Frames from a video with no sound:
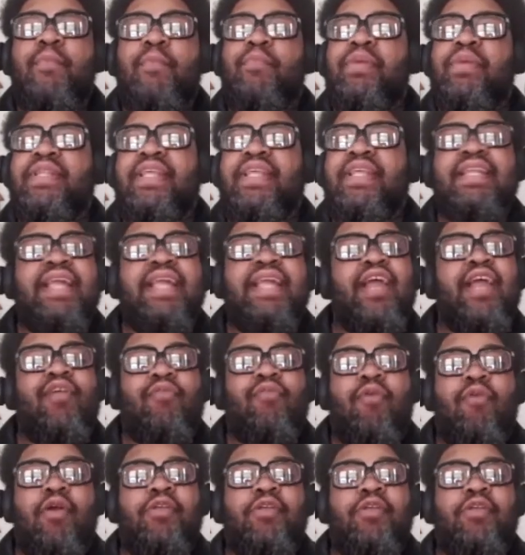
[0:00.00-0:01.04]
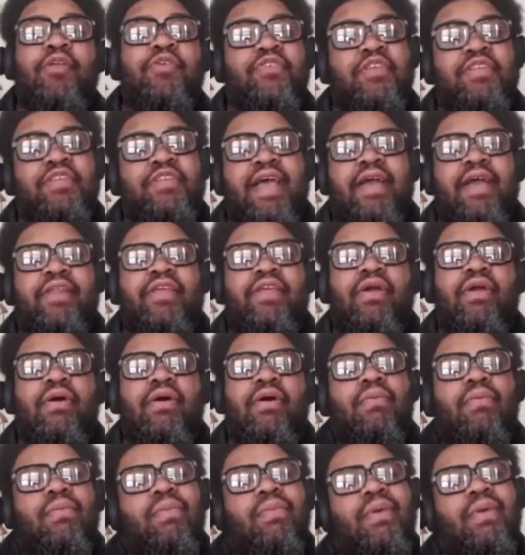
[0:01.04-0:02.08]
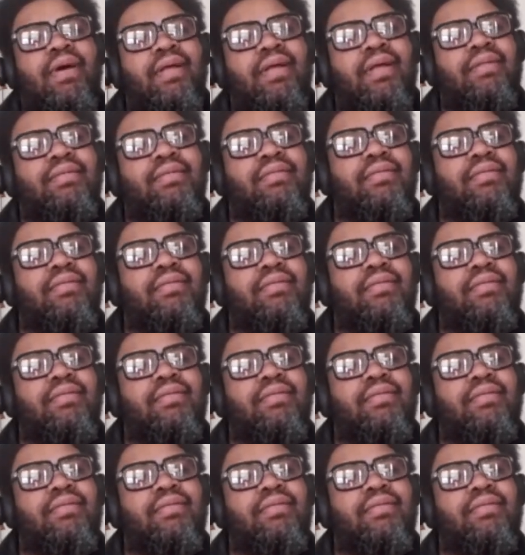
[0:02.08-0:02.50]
but then later on, you sit down and you go, what?